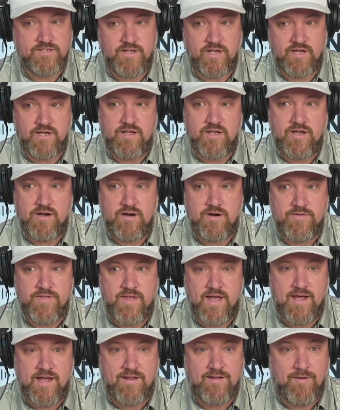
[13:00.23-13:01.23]
the year
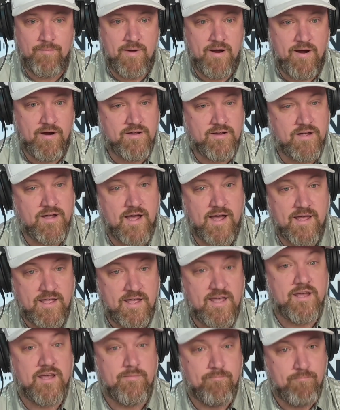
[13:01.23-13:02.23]
that America got
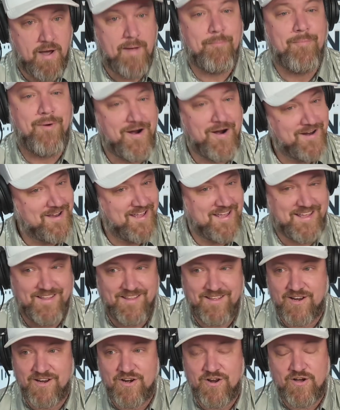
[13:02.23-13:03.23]
hit in my market.
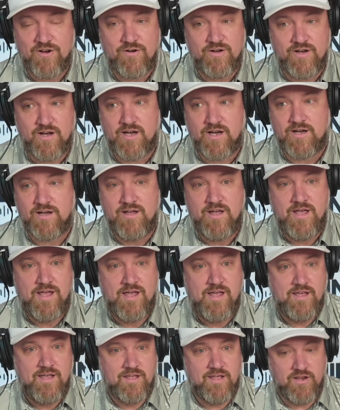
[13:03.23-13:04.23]

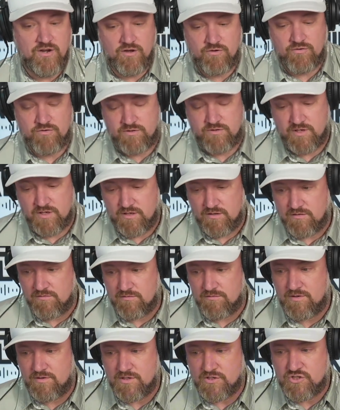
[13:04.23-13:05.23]
The
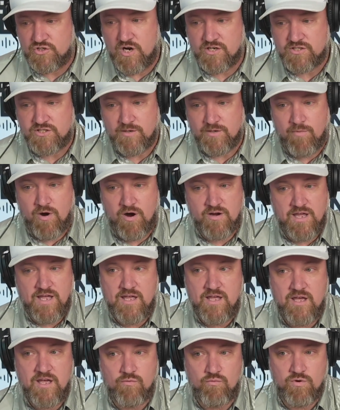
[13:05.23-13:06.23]
construction market
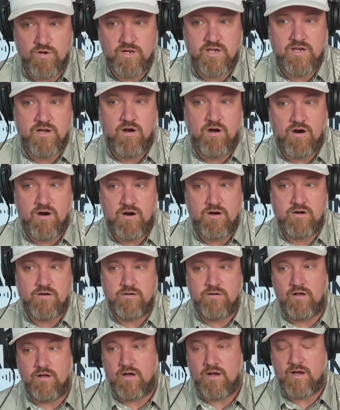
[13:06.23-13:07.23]
hit really
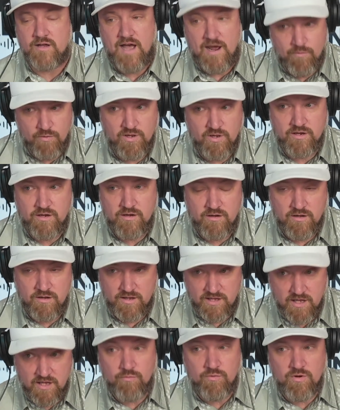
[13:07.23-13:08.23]
hard,
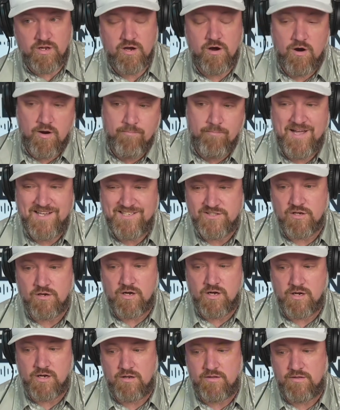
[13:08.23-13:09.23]
hit really hard based
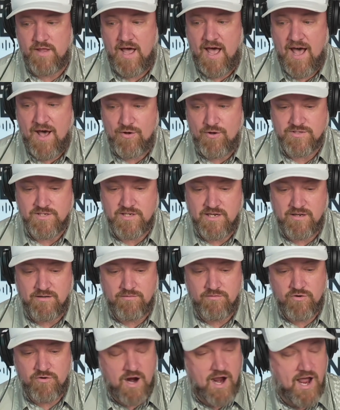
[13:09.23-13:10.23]
on the housing
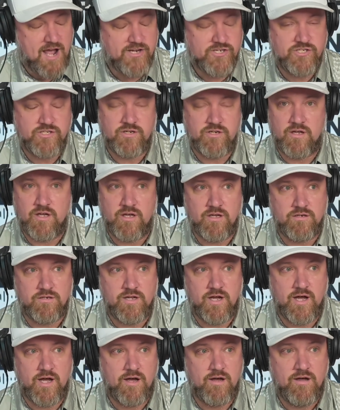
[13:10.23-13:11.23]
crash,
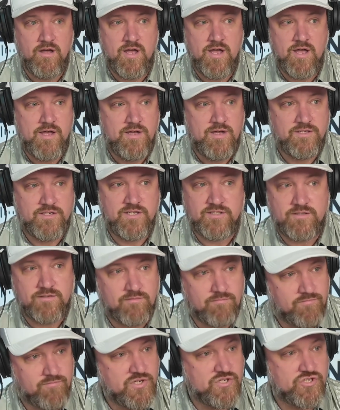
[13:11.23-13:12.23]
and just
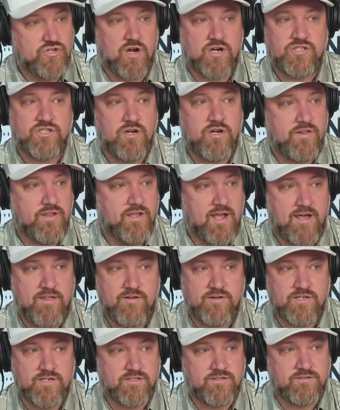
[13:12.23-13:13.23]
construction
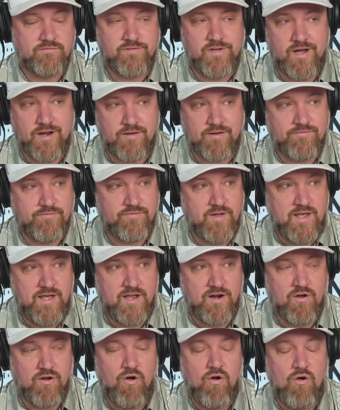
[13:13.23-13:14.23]
altogether just kind of
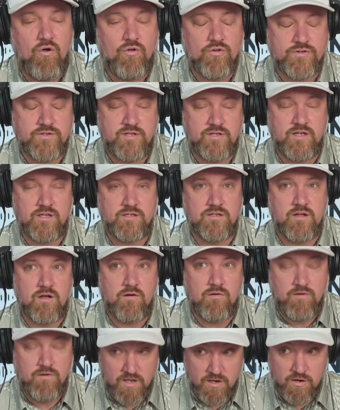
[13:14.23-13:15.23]
hit a halt in
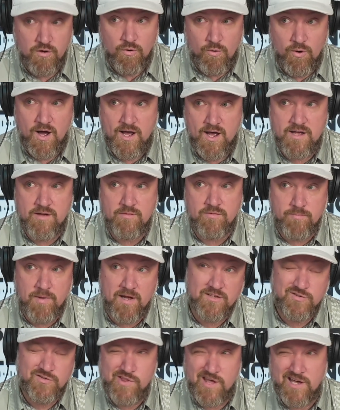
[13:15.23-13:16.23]
Hawaii. It was
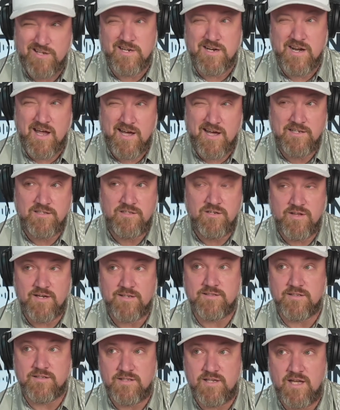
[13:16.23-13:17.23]
about 2009,
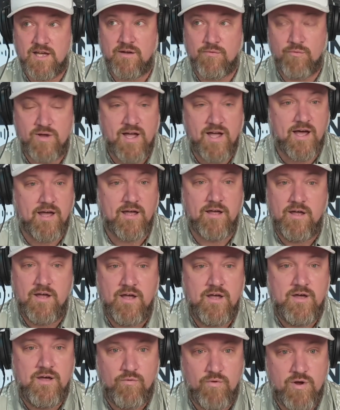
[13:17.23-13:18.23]
2010.
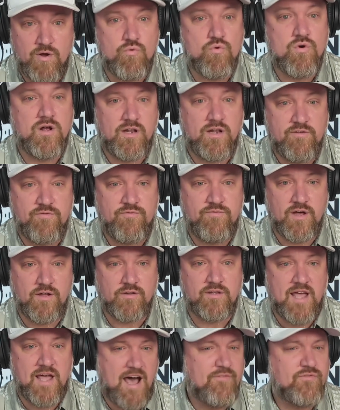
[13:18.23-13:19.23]
We really
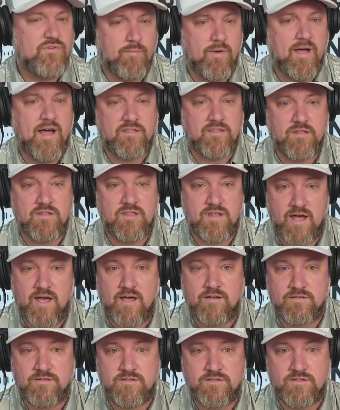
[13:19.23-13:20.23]
felt the aftermath of
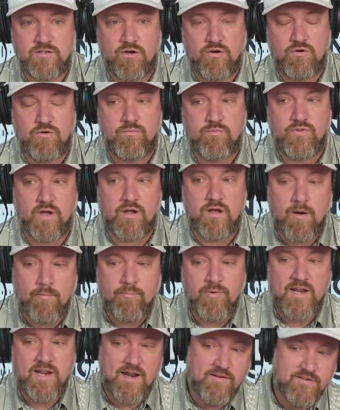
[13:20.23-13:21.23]
that. And so the
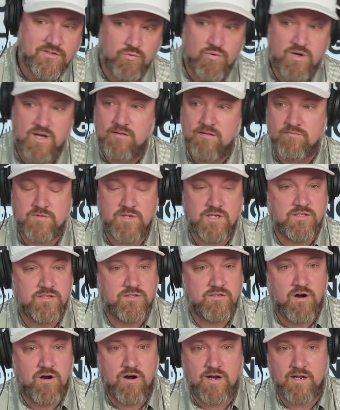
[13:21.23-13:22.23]
company I was with just
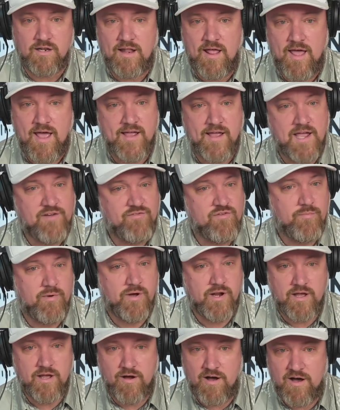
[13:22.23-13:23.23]
started laying
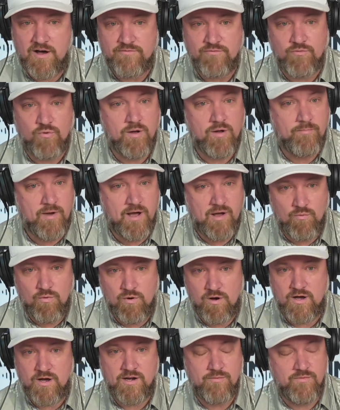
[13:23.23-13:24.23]
everybody off one by
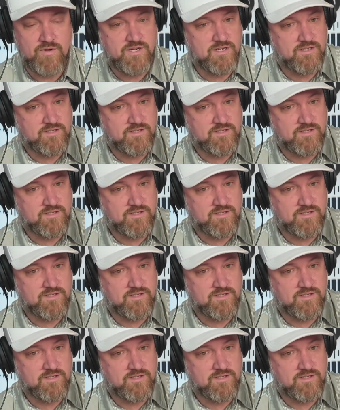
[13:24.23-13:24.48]
one, and